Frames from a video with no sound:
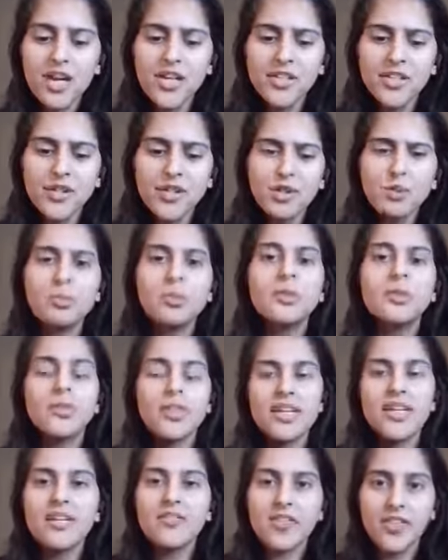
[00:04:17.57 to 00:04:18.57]
is you
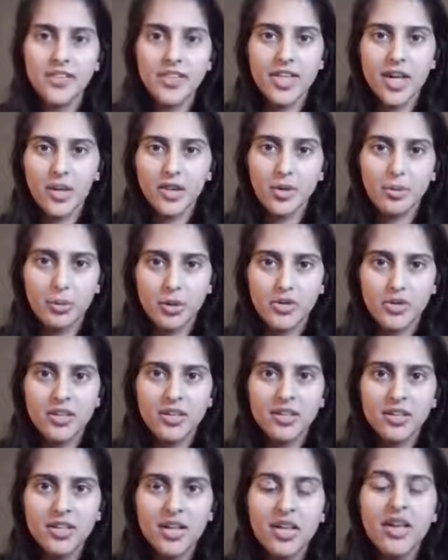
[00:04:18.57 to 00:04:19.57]
believe that the other
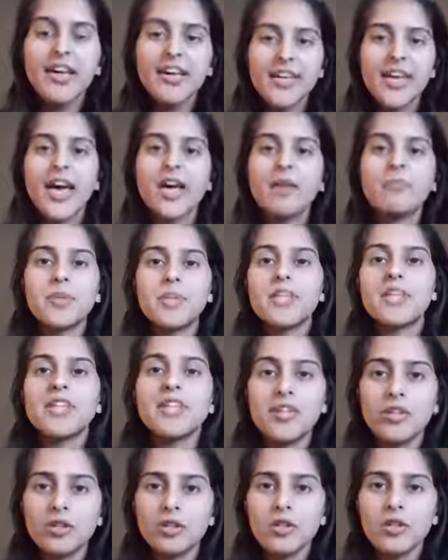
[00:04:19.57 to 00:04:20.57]
person can be
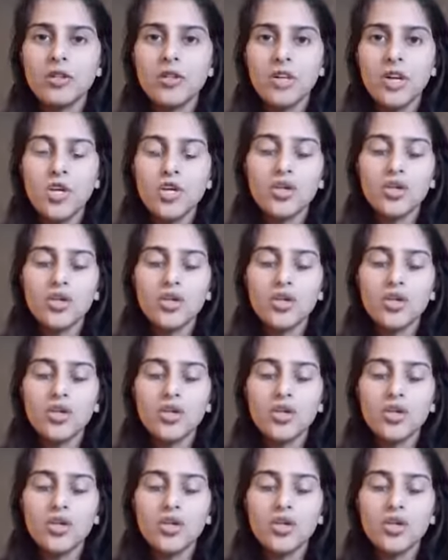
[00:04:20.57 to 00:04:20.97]
healed